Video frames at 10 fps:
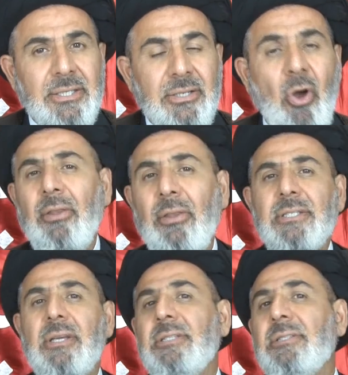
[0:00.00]
all these
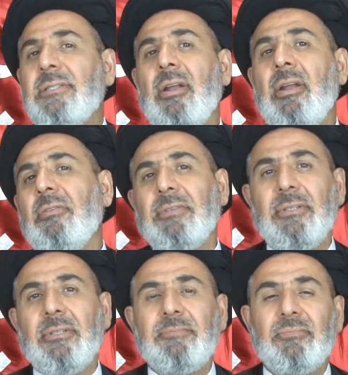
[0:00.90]
things are lawful.
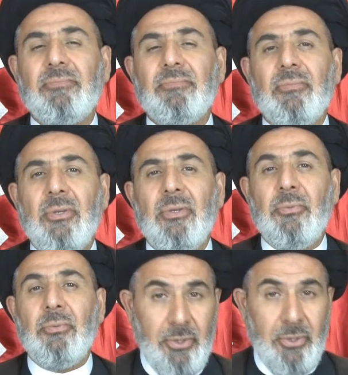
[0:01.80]

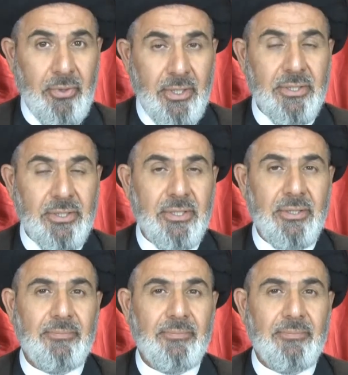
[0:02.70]
Would you do this?